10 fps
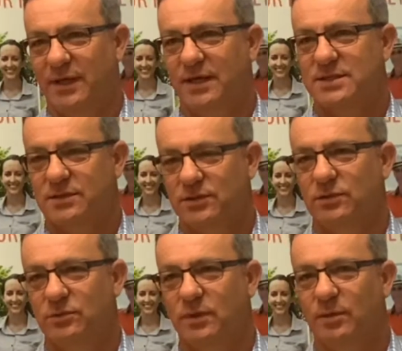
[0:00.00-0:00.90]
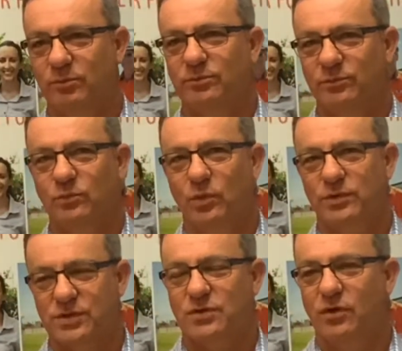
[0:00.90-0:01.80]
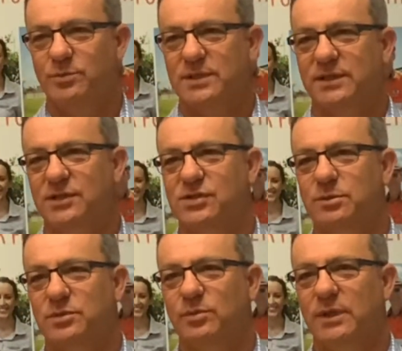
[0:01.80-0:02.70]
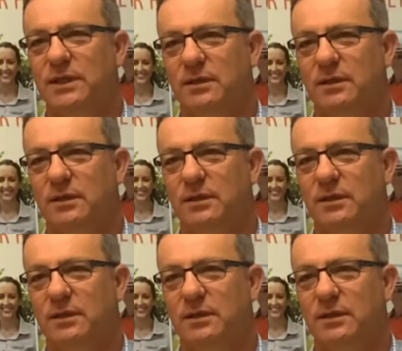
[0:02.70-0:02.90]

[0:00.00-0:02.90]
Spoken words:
the answer to what describes leadership to me.